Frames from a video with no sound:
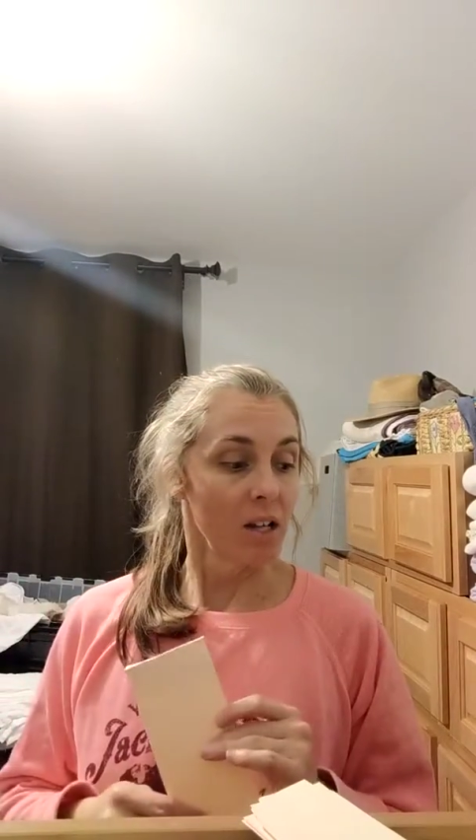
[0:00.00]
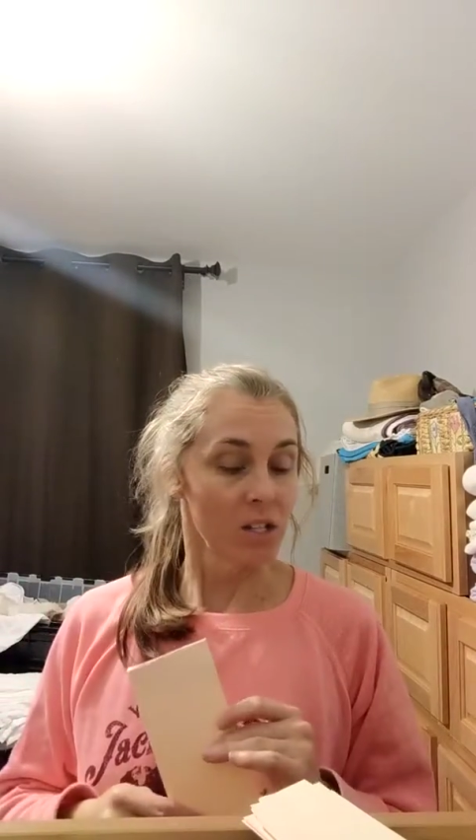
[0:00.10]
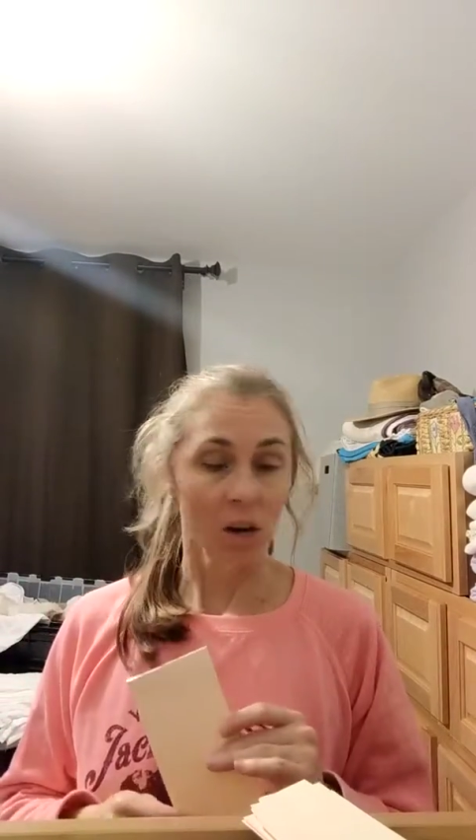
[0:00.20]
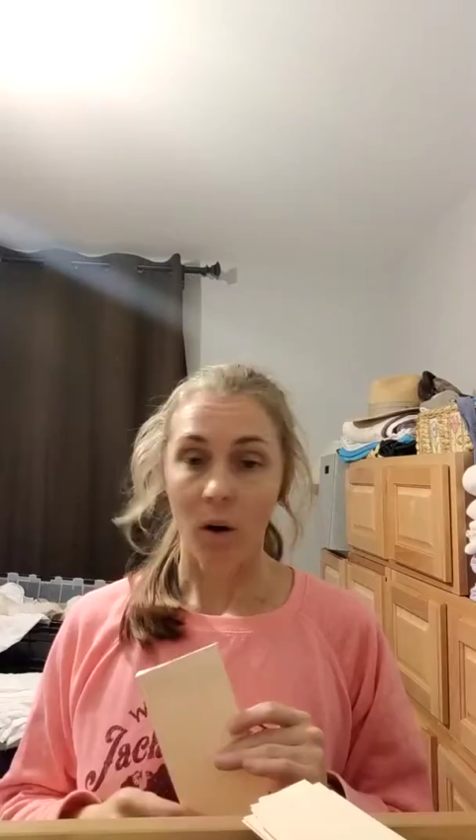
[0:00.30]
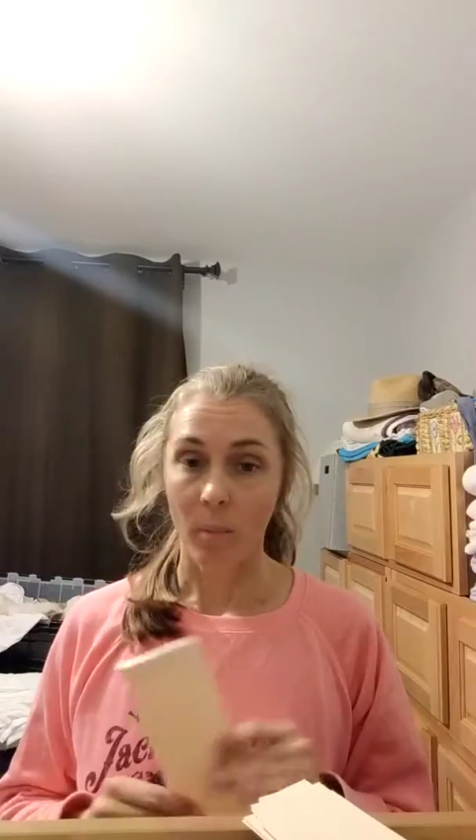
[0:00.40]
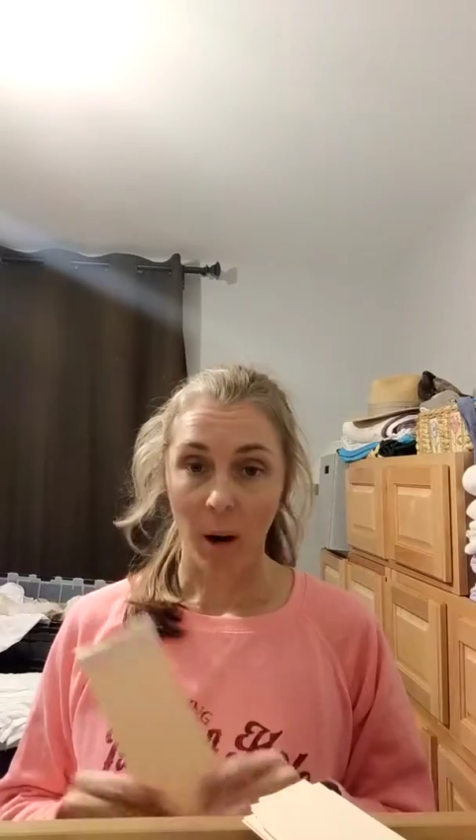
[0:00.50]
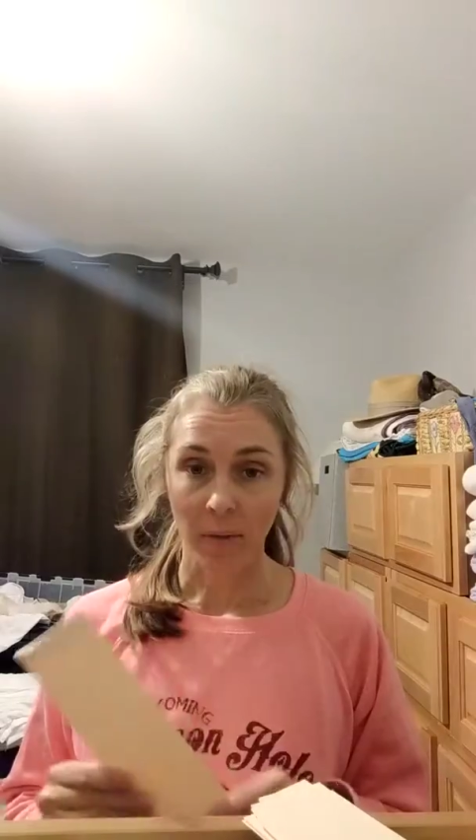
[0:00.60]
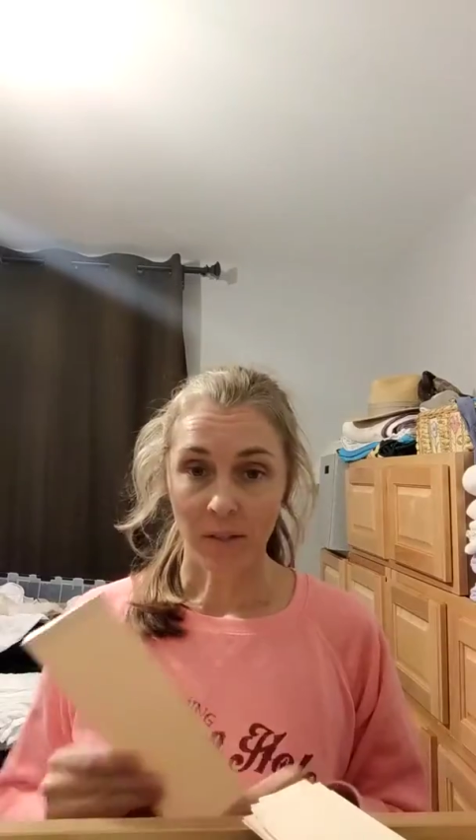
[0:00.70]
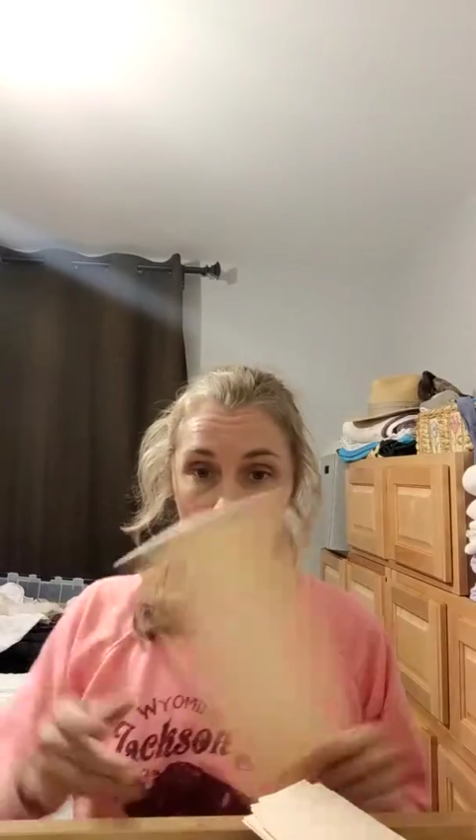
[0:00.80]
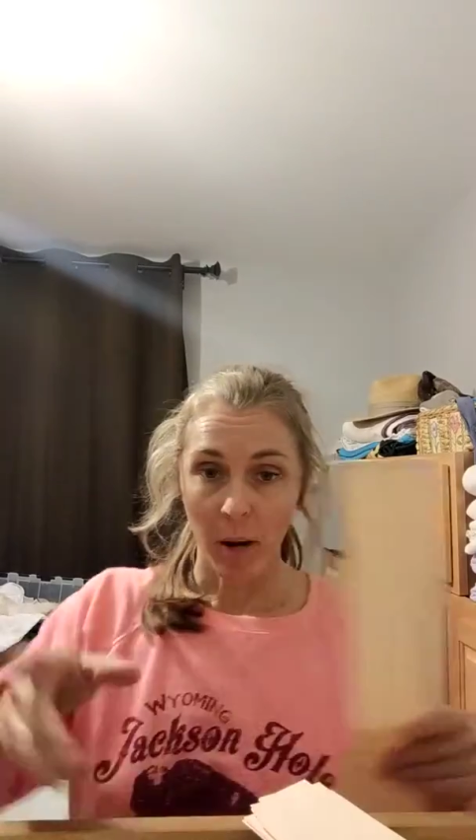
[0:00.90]
So I
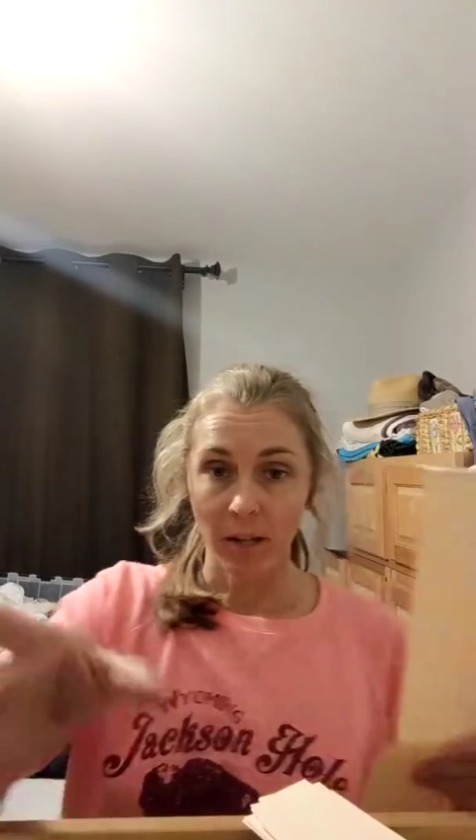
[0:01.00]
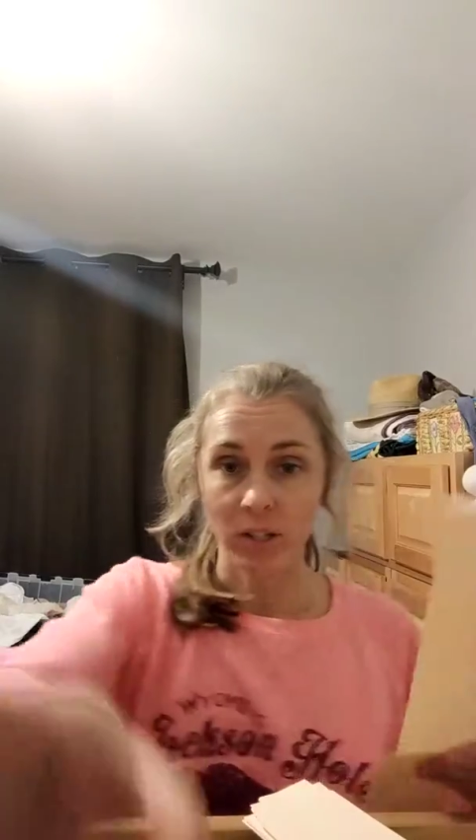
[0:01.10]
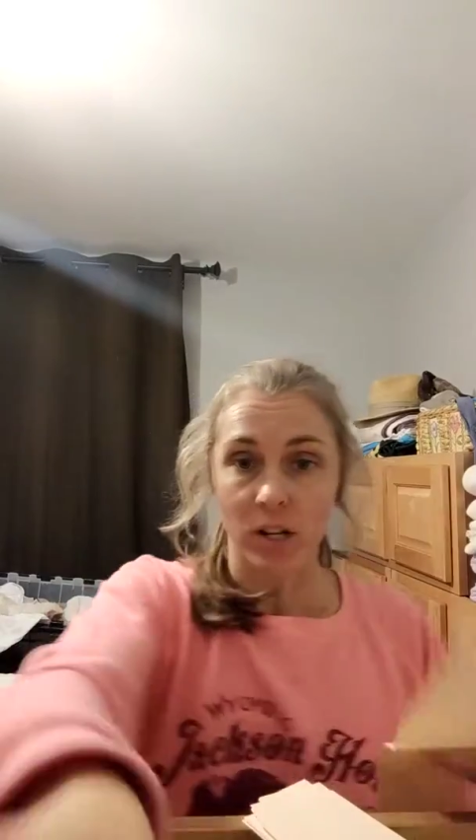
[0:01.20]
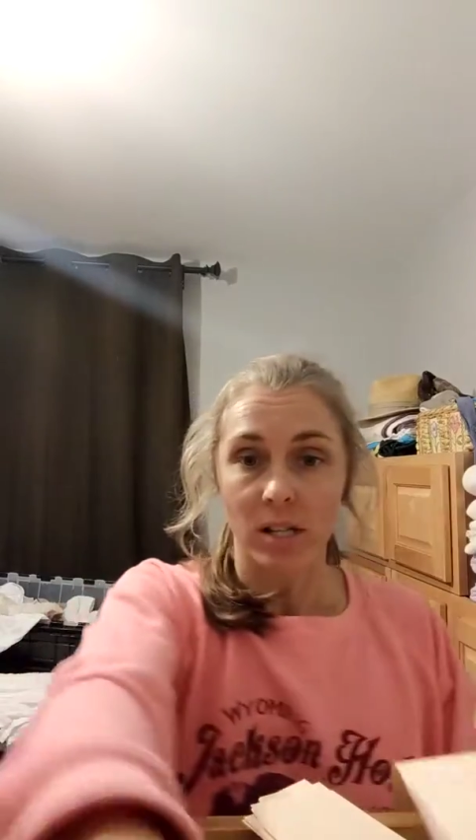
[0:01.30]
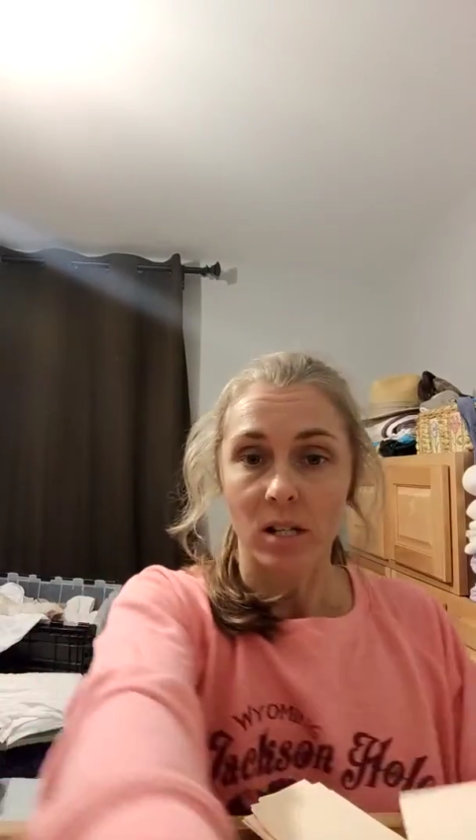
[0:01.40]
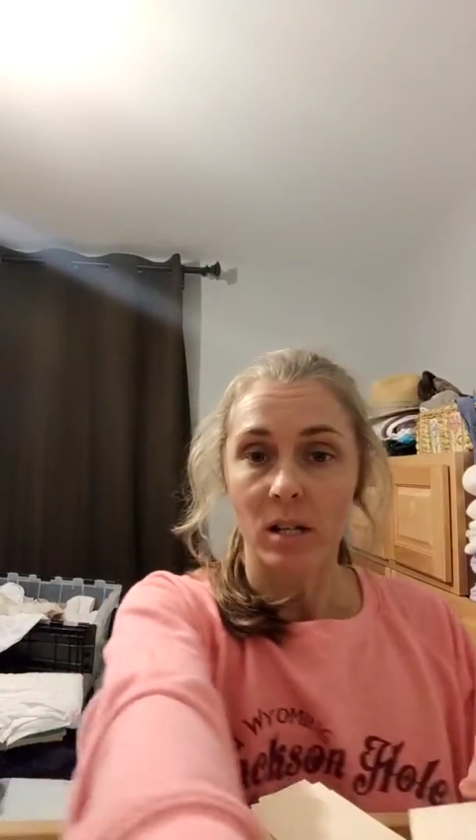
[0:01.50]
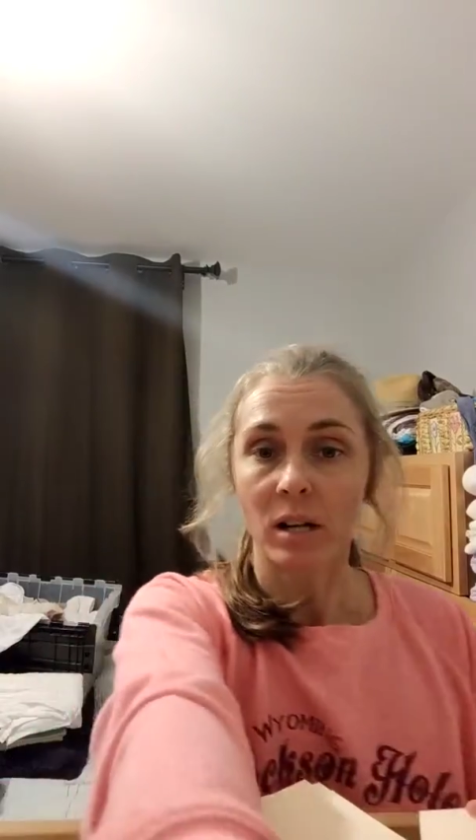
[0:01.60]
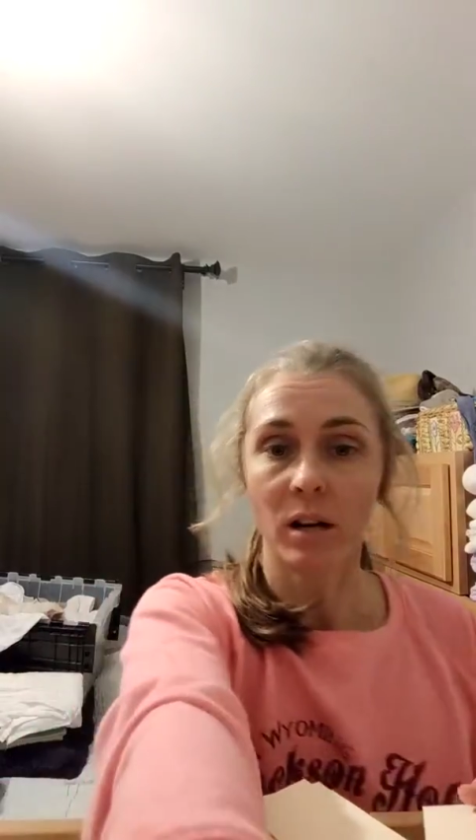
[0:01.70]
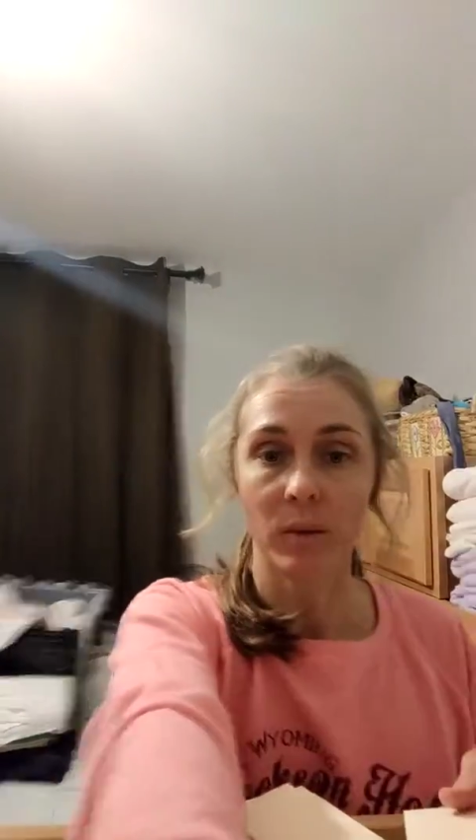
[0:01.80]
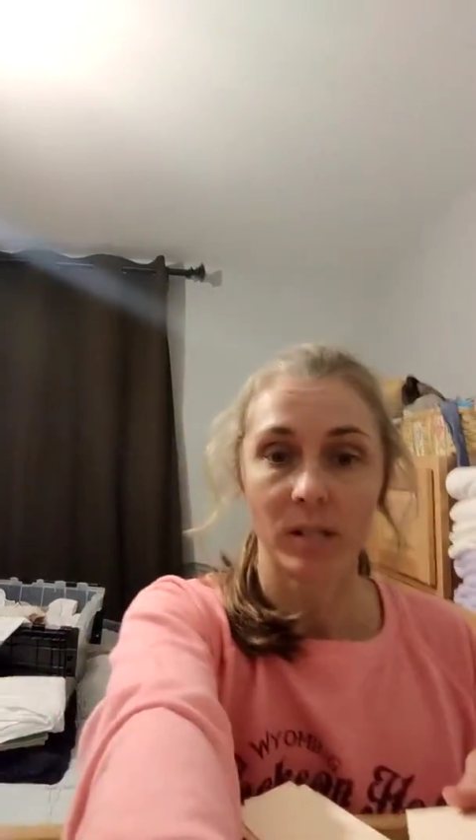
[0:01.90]
brought this brand new dresser,
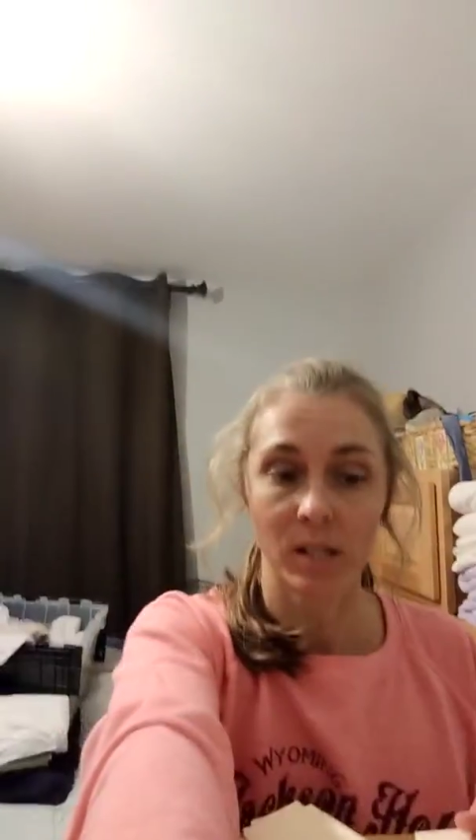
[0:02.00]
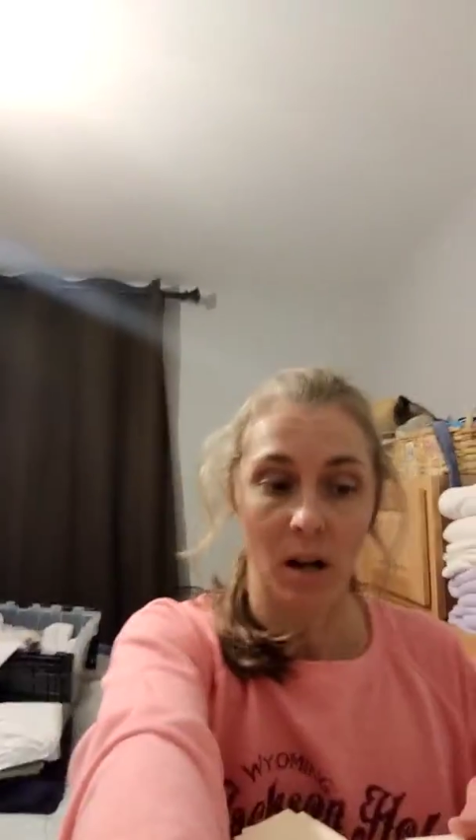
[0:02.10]
which is